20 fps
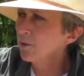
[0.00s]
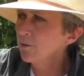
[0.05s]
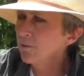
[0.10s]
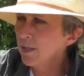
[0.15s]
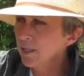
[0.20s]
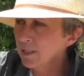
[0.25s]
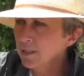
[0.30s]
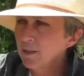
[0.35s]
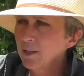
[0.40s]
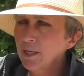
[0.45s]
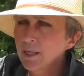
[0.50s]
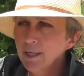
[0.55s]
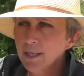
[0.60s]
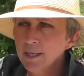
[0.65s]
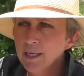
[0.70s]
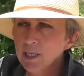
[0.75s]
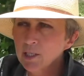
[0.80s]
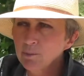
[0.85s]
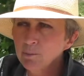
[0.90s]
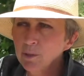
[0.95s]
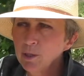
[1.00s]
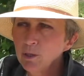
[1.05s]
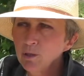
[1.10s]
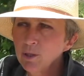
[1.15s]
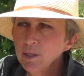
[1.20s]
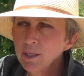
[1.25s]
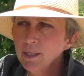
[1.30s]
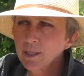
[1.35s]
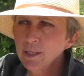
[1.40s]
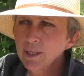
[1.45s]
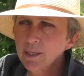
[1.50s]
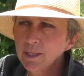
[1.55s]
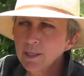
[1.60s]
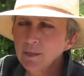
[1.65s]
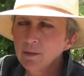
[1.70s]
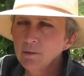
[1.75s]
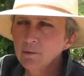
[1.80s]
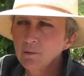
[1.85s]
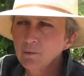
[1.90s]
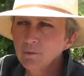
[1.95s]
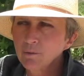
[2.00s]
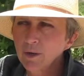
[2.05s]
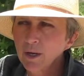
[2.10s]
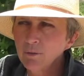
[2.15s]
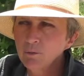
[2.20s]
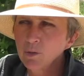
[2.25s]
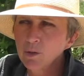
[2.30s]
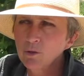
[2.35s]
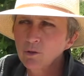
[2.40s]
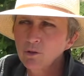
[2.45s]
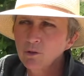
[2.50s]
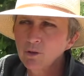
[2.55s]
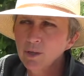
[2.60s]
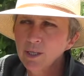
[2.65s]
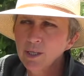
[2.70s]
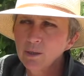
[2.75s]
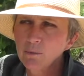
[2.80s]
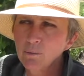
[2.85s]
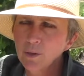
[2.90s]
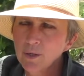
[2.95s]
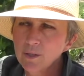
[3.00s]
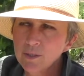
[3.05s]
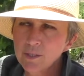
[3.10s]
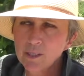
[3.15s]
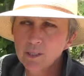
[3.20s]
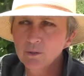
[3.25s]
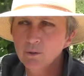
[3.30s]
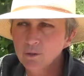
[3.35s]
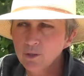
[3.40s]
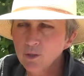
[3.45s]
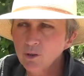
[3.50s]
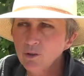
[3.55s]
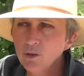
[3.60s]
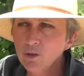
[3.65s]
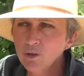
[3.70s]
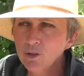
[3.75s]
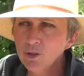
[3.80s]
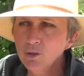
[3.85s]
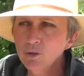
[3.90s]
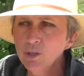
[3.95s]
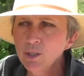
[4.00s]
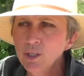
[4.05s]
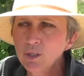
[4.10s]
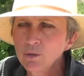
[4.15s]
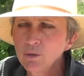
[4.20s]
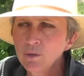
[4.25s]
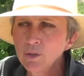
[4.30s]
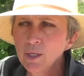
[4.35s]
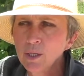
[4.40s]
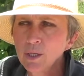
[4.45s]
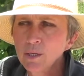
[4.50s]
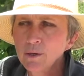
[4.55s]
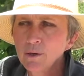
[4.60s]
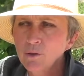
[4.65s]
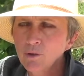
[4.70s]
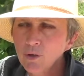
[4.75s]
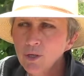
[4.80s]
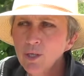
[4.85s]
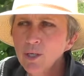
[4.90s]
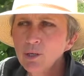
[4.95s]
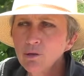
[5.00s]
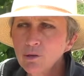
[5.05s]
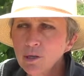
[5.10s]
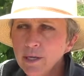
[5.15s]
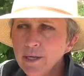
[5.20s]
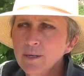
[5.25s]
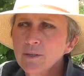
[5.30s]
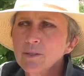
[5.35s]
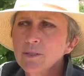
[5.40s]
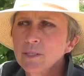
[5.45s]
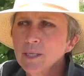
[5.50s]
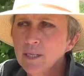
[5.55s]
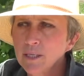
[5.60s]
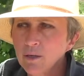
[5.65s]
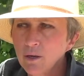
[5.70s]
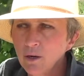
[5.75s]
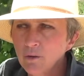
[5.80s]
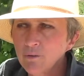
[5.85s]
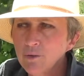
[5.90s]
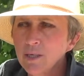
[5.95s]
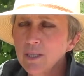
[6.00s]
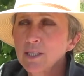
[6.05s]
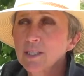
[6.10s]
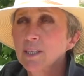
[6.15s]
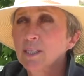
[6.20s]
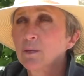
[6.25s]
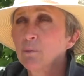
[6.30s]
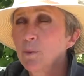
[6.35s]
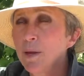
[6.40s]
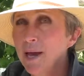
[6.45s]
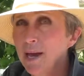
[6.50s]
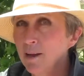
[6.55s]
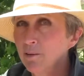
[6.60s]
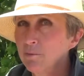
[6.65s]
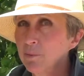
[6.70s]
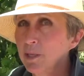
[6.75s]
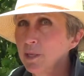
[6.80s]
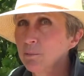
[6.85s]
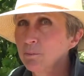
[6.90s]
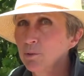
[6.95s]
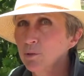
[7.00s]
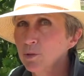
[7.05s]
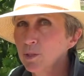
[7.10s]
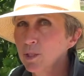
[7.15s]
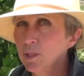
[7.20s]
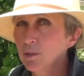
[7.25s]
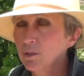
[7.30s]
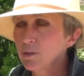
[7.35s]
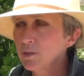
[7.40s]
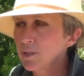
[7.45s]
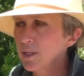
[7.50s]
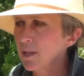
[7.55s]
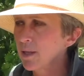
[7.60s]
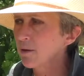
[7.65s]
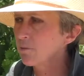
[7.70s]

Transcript: that's the Grenache Perluda and 513 and 106. So 3 new clones of Grenache that we have been importing to South